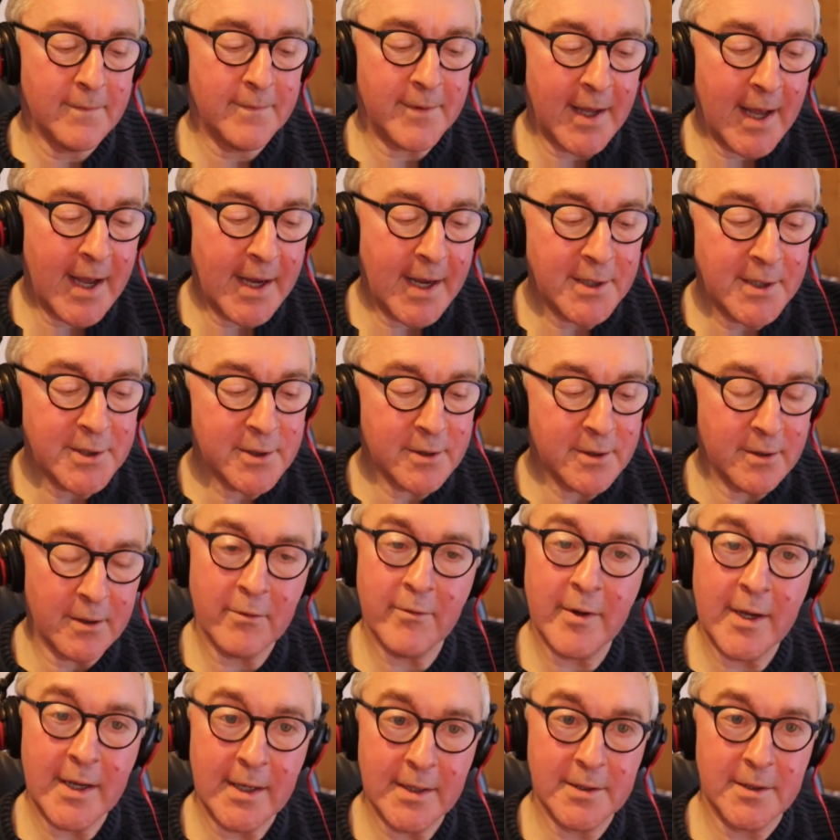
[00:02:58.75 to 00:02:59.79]
For the ancient
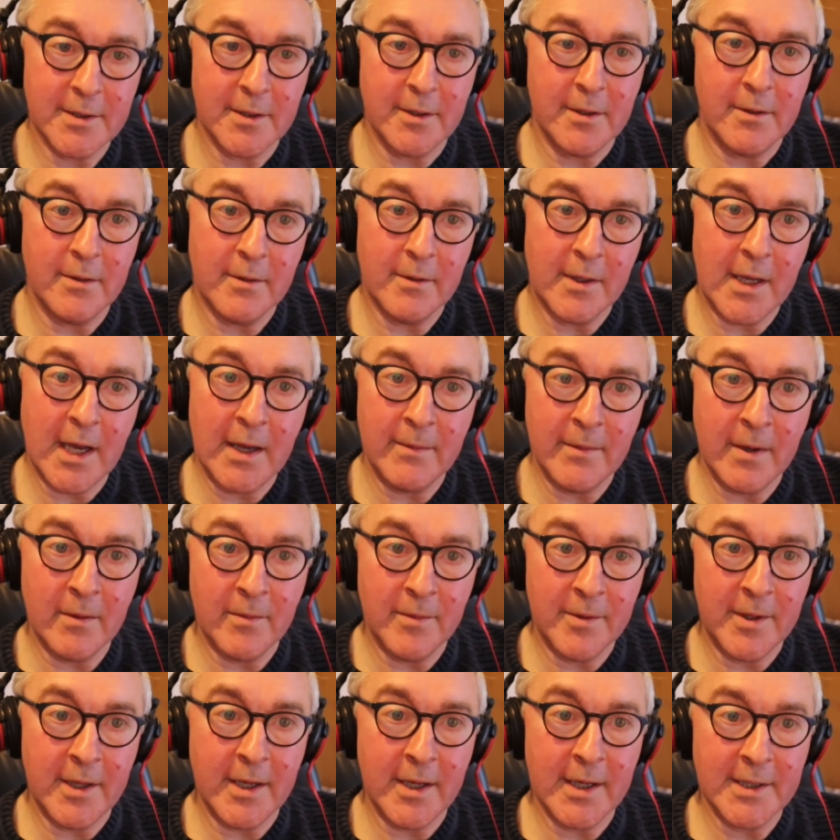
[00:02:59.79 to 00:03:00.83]
Greeks who came
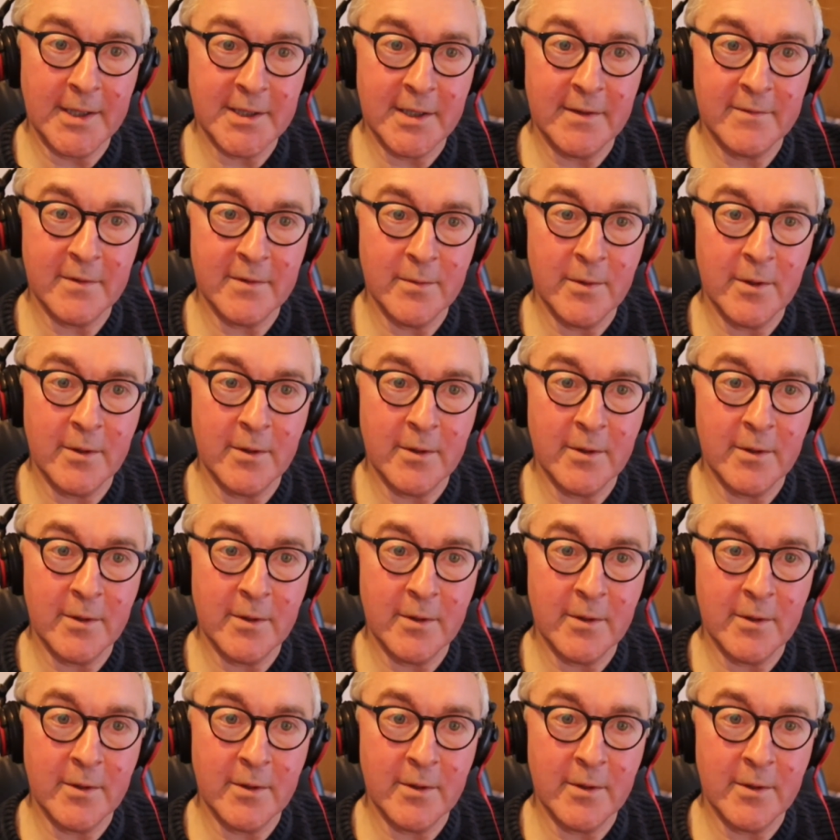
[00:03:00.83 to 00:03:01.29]
up with the idea of